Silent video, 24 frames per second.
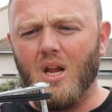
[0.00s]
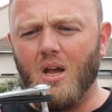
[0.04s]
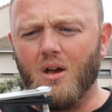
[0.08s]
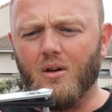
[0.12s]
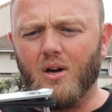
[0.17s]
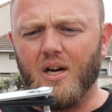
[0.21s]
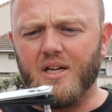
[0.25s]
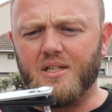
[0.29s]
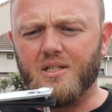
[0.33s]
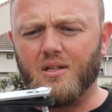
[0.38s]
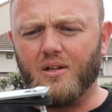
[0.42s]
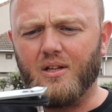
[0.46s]

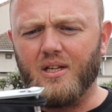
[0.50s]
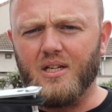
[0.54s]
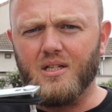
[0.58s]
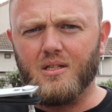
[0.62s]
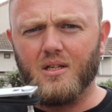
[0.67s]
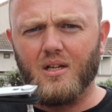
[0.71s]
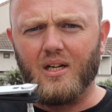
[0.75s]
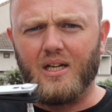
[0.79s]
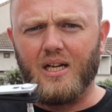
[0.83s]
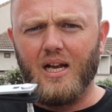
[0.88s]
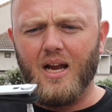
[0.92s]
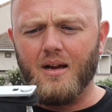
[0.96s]
Right, so these
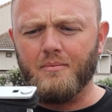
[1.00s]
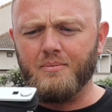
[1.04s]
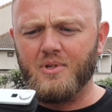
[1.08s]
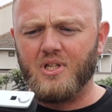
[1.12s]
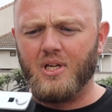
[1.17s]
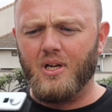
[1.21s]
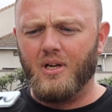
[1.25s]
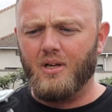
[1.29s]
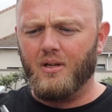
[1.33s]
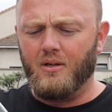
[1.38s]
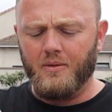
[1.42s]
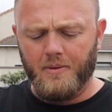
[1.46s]
are the clamps.
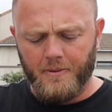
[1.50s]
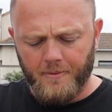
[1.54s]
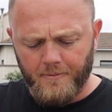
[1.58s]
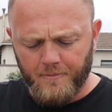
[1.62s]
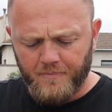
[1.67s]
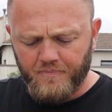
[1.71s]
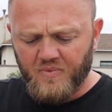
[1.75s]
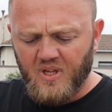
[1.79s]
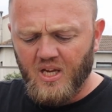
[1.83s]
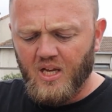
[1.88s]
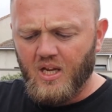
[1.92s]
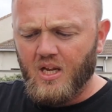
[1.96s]

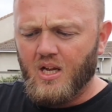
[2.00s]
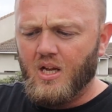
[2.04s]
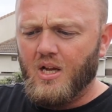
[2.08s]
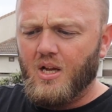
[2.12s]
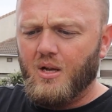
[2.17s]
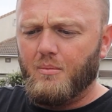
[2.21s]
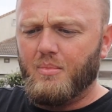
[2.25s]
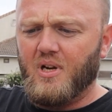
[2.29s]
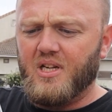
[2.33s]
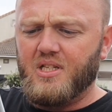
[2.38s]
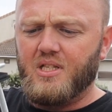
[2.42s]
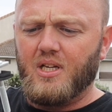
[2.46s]

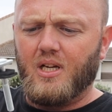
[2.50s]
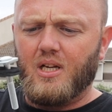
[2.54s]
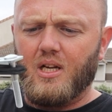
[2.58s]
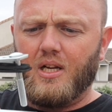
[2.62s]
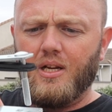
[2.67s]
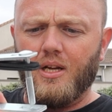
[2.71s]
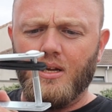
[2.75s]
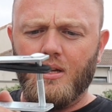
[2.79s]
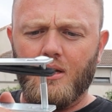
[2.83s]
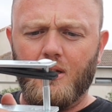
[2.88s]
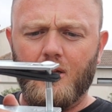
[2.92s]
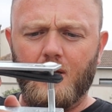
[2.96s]

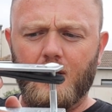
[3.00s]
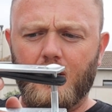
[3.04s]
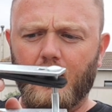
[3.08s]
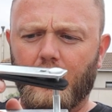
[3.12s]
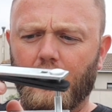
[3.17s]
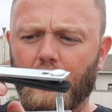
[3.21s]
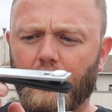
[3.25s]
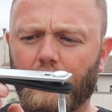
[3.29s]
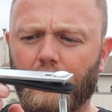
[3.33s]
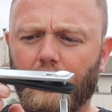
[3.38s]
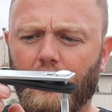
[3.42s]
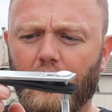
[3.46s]
Basically, they
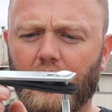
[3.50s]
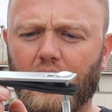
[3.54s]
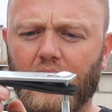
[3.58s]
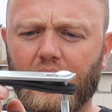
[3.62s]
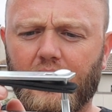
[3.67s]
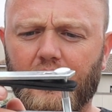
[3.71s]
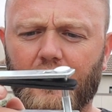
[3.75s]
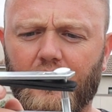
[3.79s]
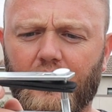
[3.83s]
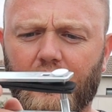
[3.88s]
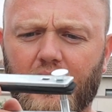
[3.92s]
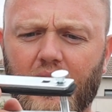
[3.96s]
go through like
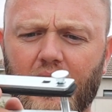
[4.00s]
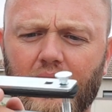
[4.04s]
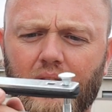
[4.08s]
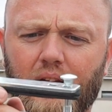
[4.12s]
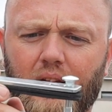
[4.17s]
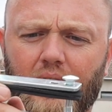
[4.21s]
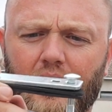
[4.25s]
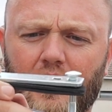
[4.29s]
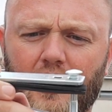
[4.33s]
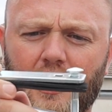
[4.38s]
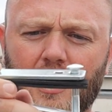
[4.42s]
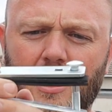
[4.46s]
that,
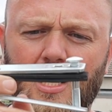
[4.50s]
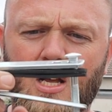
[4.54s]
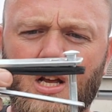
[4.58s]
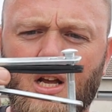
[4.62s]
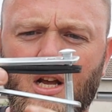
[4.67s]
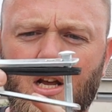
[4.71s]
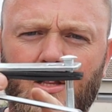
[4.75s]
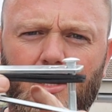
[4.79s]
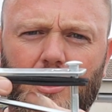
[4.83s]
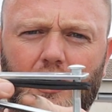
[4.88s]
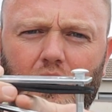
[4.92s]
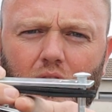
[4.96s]

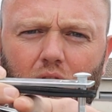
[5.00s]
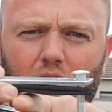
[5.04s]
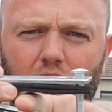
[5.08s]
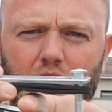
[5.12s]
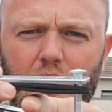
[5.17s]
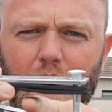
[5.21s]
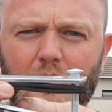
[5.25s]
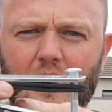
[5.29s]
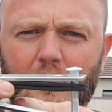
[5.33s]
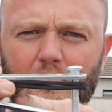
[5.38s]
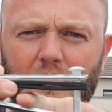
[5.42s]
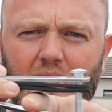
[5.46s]
and the
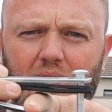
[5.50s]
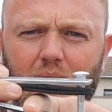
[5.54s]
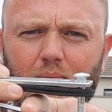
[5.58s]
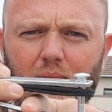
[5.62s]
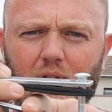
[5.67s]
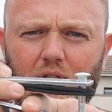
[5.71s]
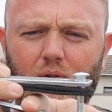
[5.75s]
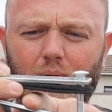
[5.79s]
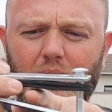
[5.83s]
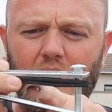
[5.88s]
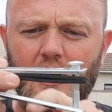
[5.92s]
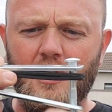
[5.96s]
cross member in
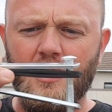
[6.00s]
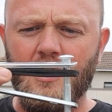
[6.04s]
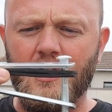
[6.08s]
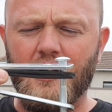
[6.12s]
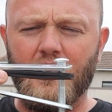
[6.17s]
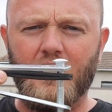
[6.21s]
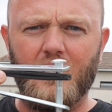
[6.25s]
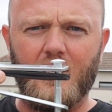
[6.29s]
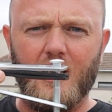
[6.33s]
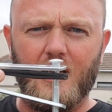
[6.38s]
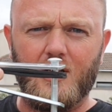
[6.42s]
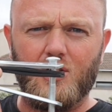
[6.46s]
between,
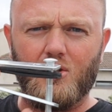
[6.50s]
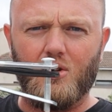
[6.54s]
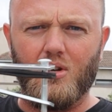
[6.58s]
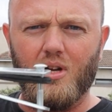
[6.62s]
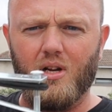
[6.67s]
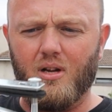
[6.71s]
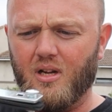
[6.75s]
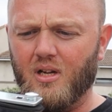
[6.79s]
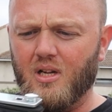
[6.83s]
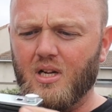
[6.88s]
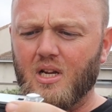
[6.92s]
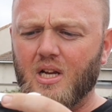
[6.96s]
that's
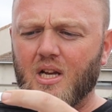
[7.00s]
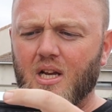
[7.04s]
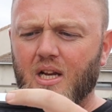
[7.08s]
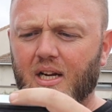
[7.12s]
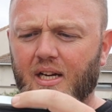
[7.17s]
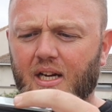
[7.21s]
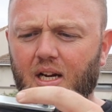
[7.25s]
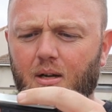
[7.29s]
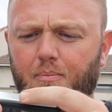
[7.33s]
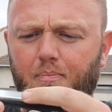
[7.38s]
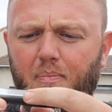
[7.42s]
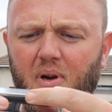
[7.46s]
gonna
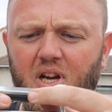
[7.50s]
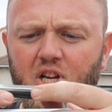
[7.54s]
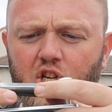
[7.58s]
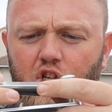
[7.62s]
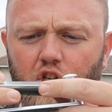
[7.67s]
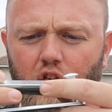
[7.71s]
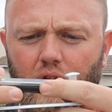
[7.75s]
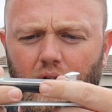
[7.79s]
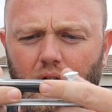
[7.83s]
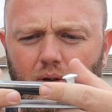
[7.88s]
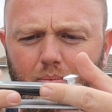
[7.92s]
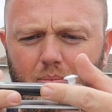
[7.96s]
get
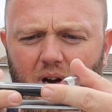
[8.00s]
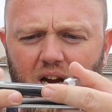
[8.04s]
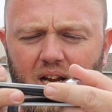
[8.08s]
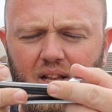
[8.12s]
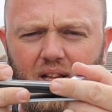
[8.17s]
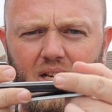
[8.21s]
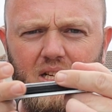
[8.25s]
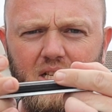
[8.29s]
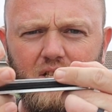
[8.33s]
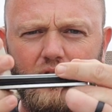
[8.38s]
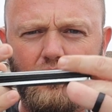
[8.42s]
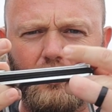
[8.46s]
pinched by
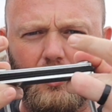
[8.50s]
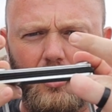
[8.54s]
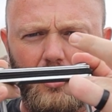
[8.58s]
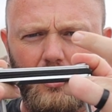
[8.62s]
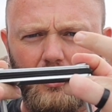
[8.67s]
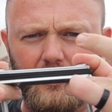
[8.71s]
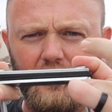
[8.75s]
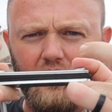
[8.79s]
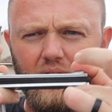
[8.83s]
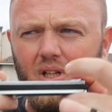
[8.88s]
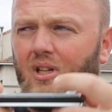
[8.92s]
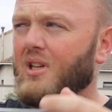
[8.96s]
this to
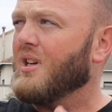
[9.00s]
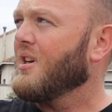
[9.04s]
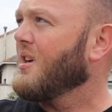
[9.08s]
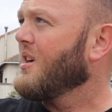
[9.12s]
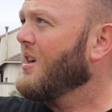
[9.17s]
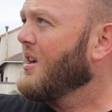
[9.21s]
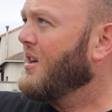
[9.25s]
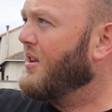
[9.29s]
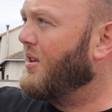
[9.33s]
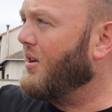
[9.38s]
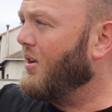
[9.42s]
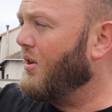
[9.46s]
hold
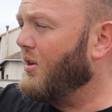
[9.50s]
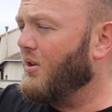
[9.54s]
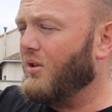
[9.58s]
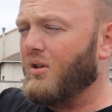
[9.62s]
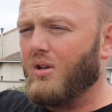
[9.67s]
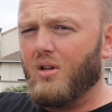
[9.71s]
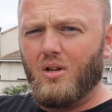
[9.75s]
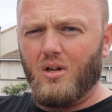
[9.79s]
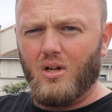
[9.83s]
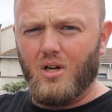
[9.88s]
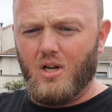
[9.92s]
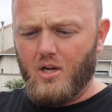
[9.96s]
the whole
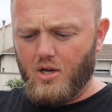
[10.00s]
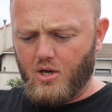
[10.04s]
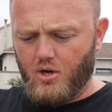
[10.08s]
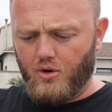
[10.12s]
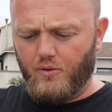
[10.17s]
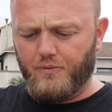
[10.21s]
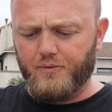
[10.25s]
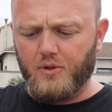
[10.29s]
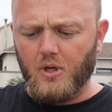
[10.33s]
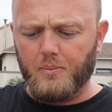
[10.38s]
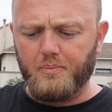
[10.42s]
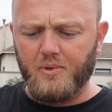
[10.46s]

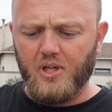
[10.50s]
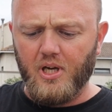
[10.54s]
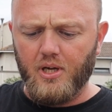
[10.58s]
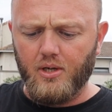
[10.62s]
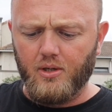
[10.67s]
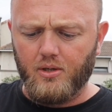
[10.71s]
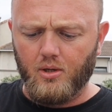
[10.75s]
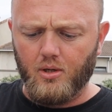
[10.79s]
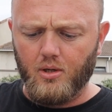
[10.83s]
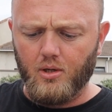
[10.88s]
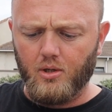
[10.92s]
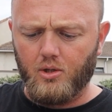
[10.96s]
rooftop
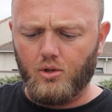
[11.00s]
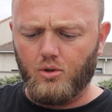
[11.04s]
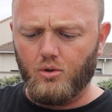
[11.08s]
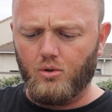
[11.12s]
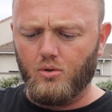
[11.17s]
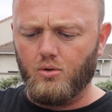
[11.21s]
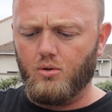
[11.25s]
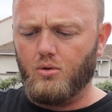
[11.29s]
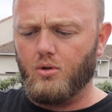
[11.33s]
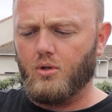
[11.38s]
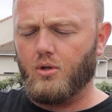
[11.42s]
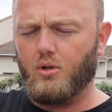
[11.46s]
tent
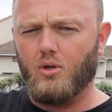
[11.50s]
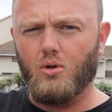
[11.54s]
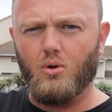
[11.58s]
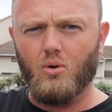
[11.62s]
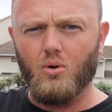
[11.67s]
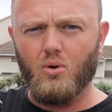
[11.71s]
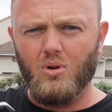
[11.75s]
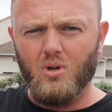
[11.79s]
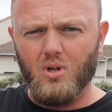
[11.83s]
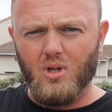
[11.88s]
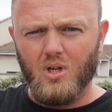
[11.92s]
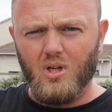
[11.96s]
to
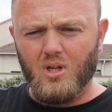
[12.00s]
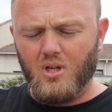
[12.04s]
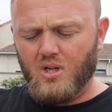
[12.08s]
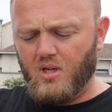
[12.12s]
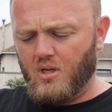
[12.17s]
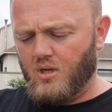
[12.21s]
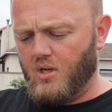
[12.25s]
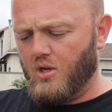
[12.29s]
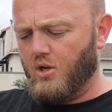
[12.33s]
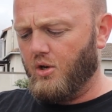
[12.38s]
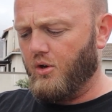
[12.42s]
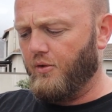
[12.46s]
your
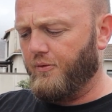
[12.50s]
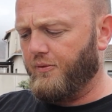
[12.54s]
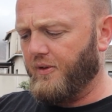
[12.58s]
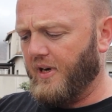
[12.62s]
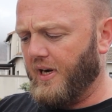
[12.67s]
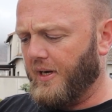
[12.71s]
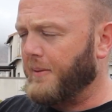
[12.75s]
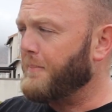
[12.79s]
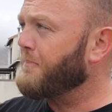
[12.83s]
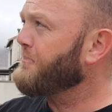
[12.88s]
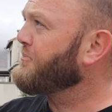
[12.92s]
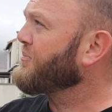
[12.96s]
roof
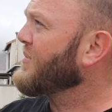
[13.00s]
rack.